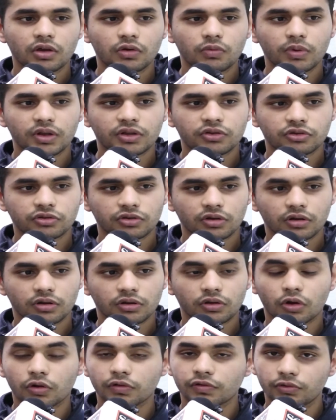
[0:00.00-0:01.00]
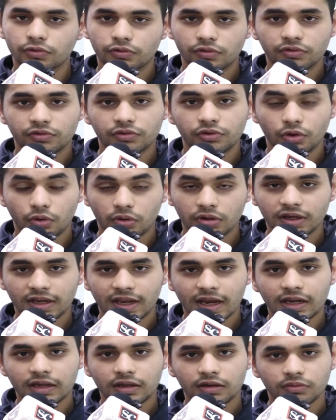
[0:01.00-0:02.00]
which a lot of students don't
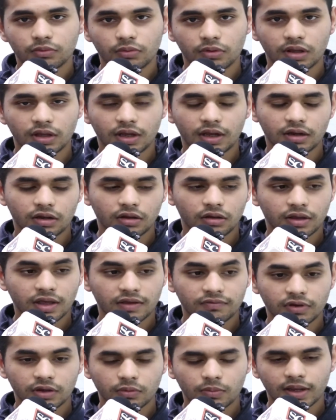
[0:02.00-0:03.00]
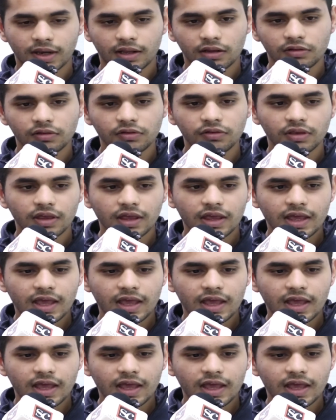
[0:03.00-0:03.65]
get everywhere else.